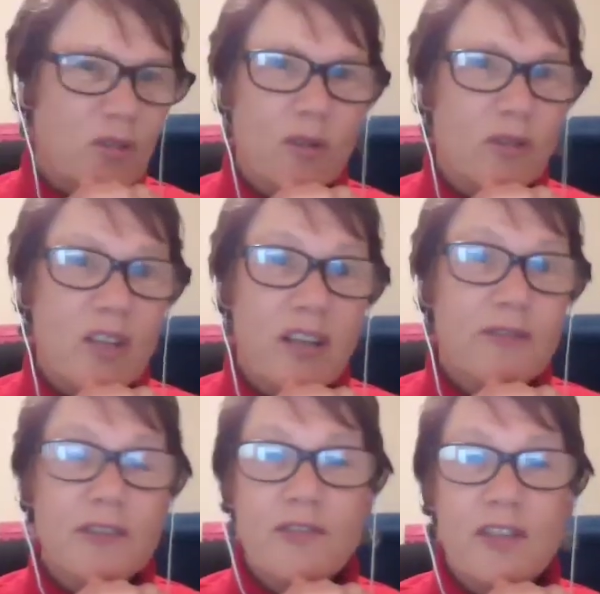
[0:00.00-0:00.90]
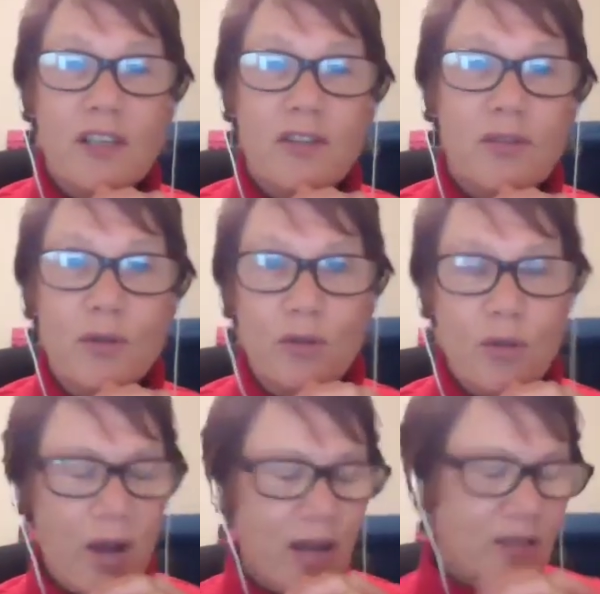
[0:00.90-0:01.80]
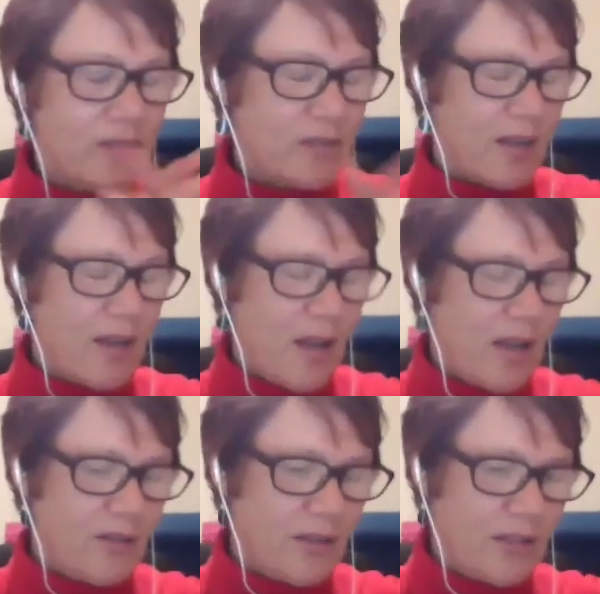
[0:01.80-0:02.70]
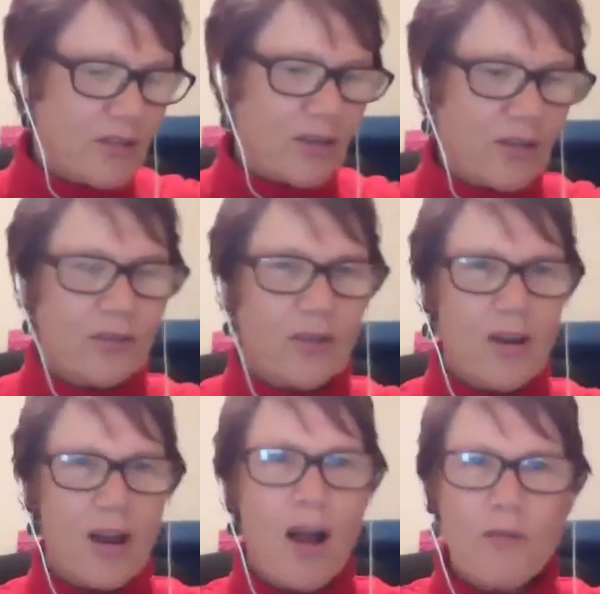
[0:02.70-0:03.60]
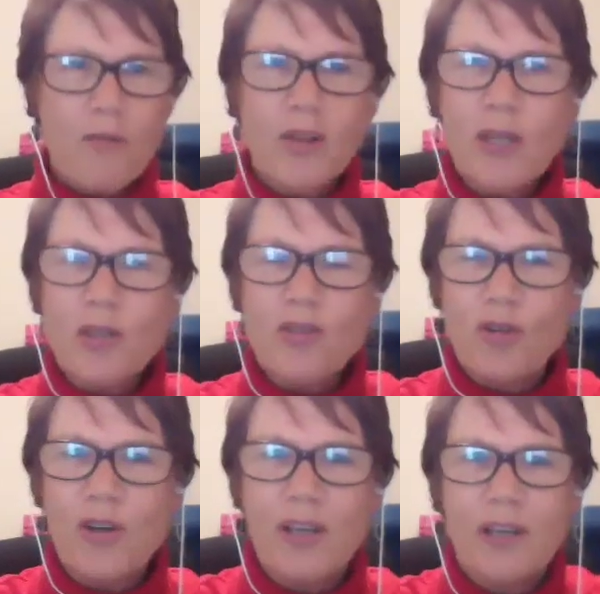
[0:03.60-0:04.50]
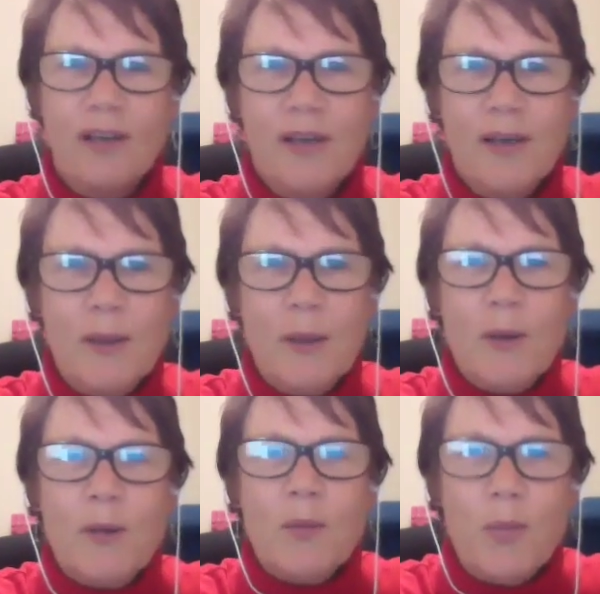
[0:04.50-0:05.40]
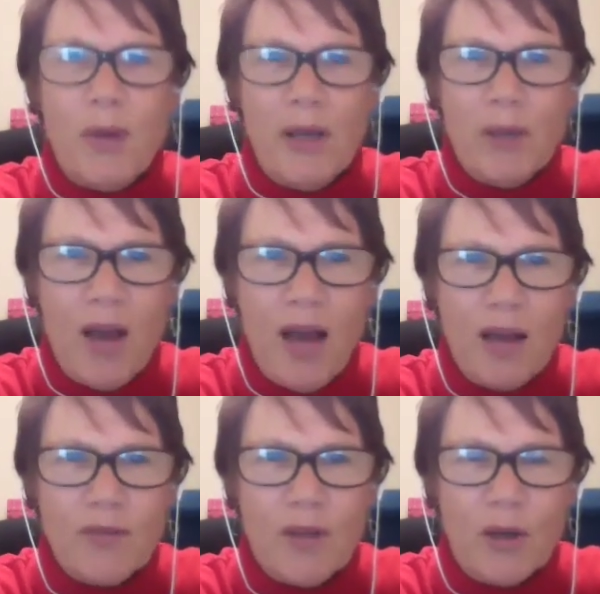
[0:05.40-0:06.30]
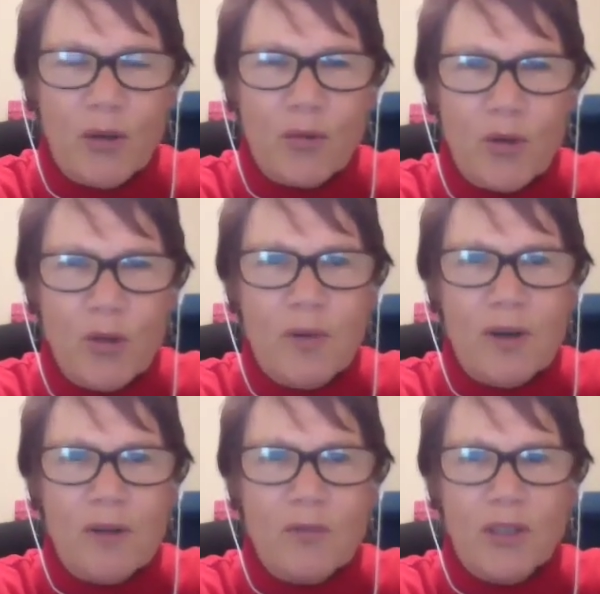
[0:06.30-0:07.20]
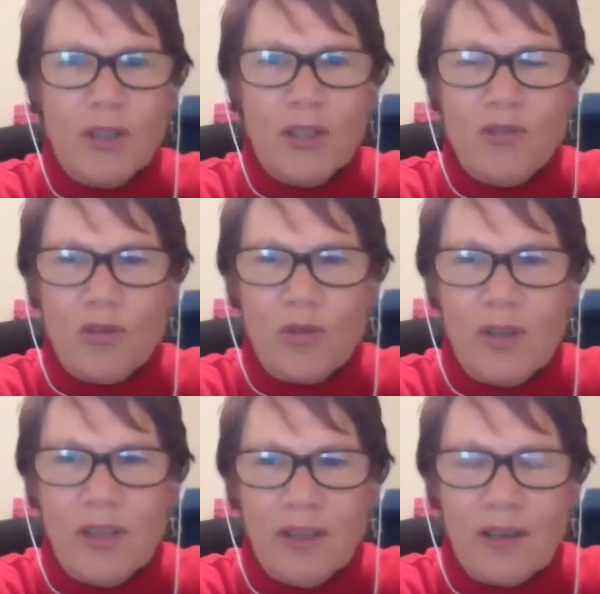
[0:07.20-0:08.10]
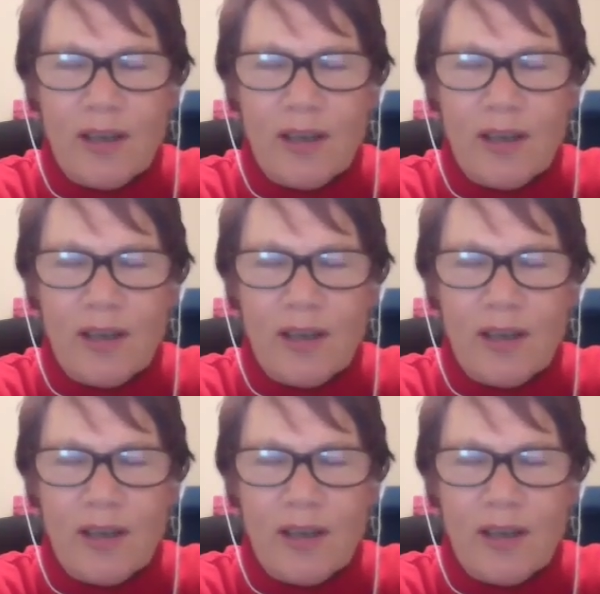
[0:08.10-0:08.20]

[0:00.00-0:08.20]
of say 15 through to a masters athlete. So I'm really enjoying being part of that group. I'm really enjoying